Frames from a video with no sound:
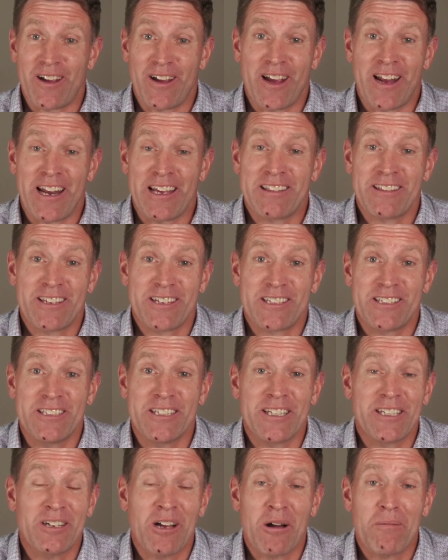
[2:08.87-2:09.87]
An atheist
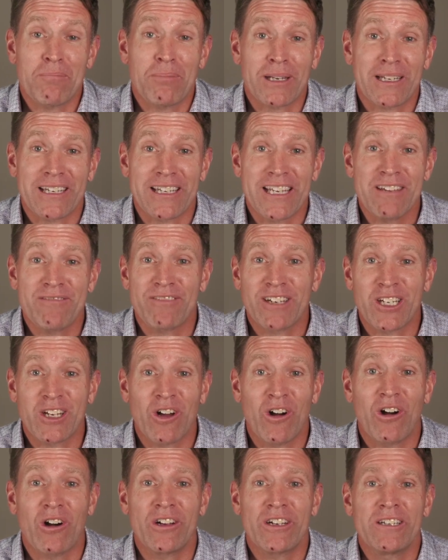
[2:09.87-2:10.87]
did not believe in
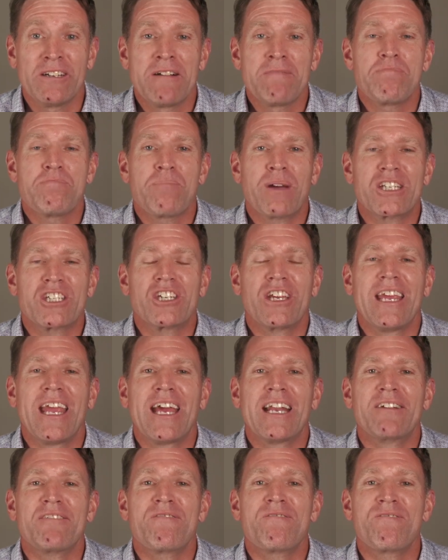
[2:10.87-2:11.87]
God, but she
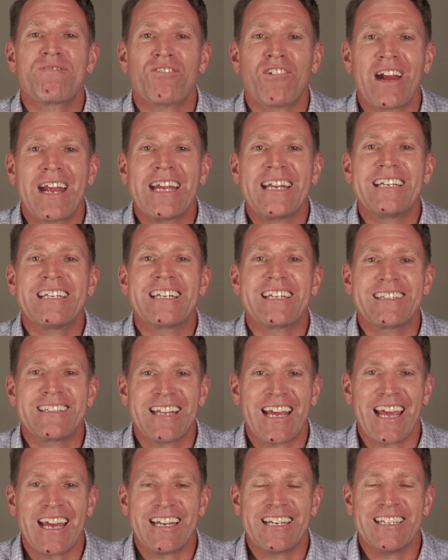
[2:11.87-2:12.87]
had a friend
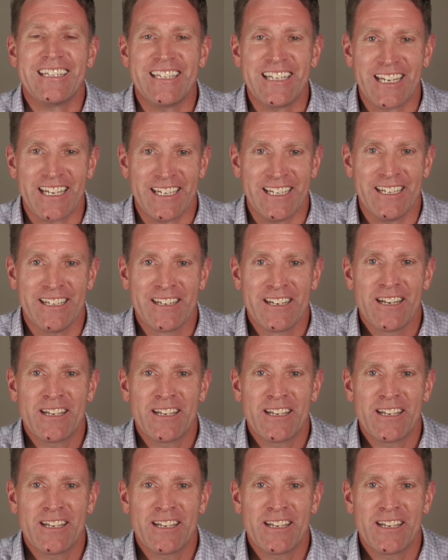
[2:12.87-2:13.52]
that did.